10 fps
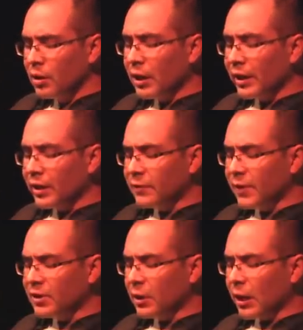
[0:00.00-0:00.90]
The king's
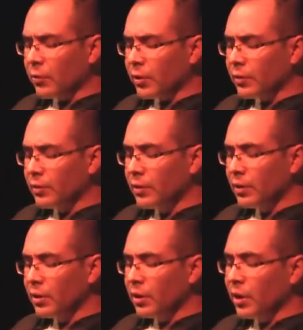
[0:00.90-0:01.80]
face clouded.
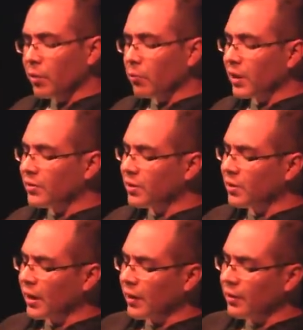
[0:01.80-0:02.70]
He raised
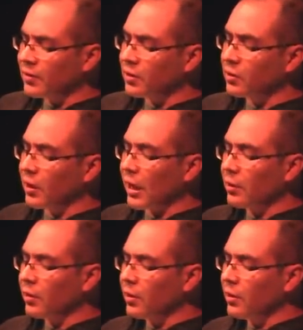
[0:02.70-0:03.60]
his head
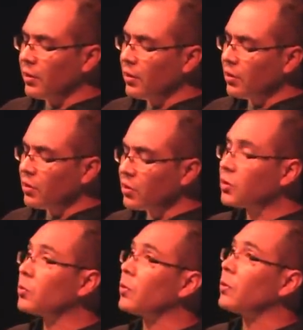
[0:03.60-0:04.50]
slightly,
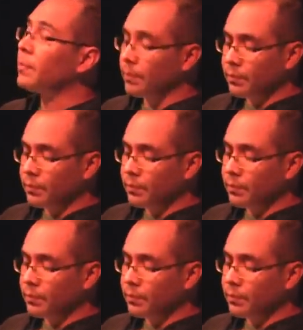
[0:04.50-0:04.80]
stood.